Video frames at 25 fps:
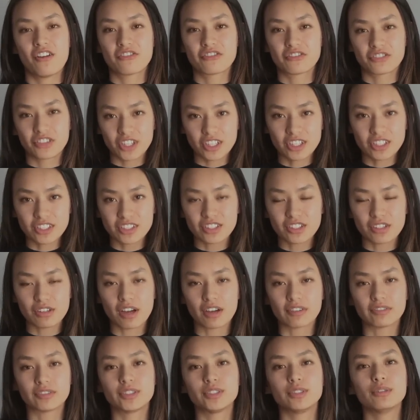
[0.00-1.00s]
First, you
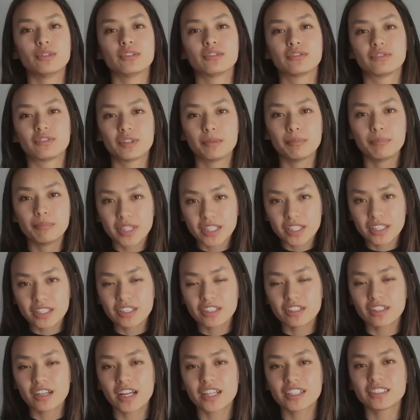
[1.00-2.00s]
have to
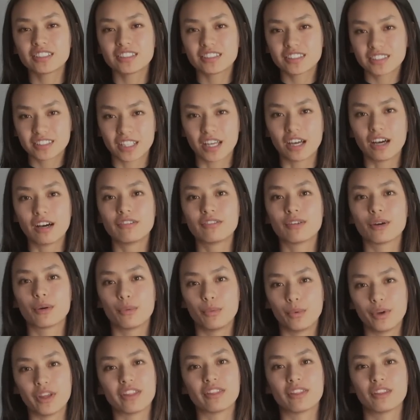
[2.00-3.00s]
familiarize yourself
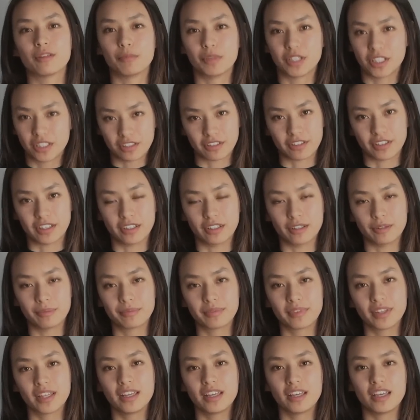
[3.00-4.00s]
with the material.
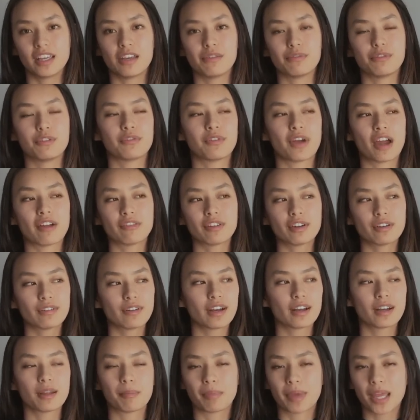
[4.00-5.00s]
If you've ever
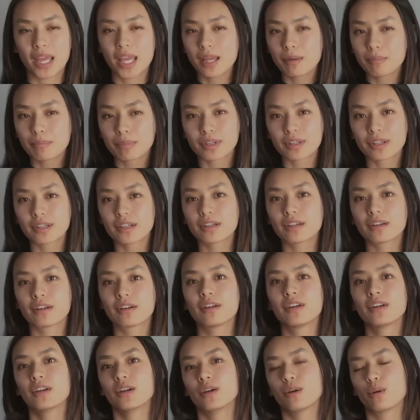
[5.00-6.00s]
read a paper
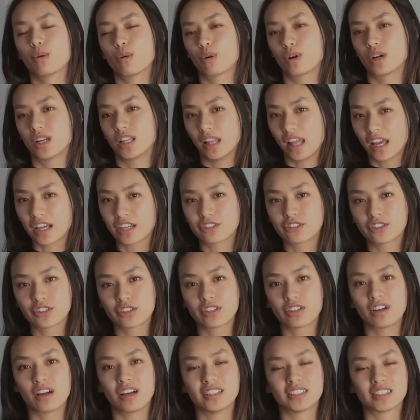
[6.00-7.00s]
or a
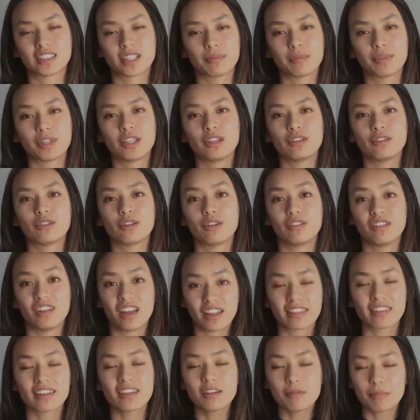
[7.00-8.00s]
lecture on something you know
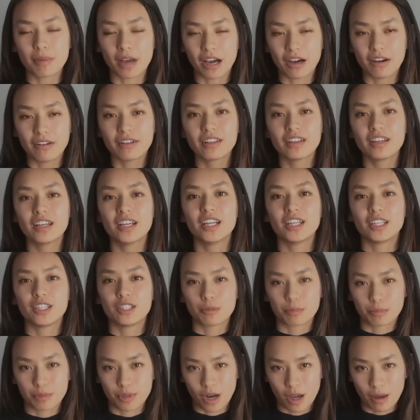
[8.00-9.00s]
nothing about,
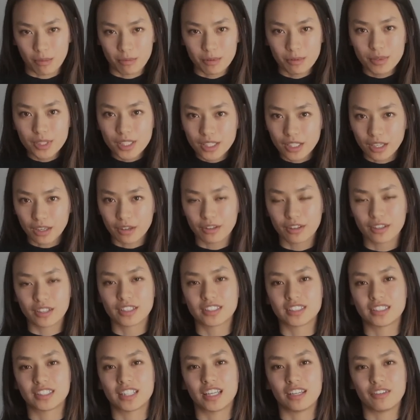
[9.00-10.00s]
you'll probably
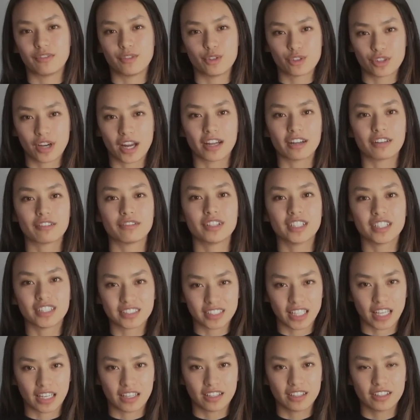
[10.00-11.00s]
notice that if you try to read a
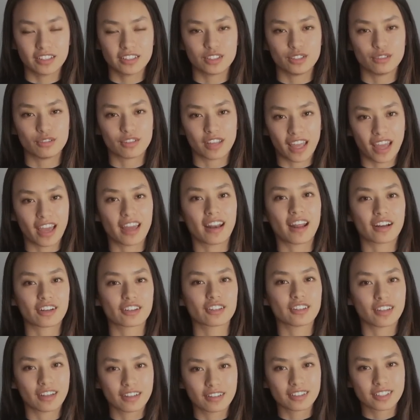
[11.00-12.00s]
sentence, you can't
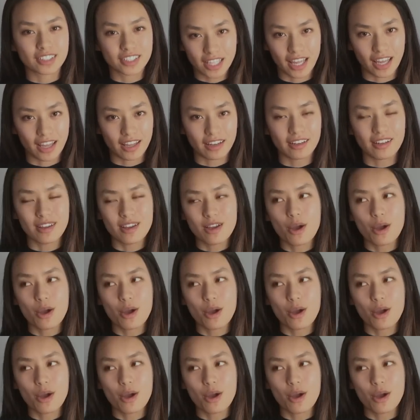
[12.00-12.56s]
actually understand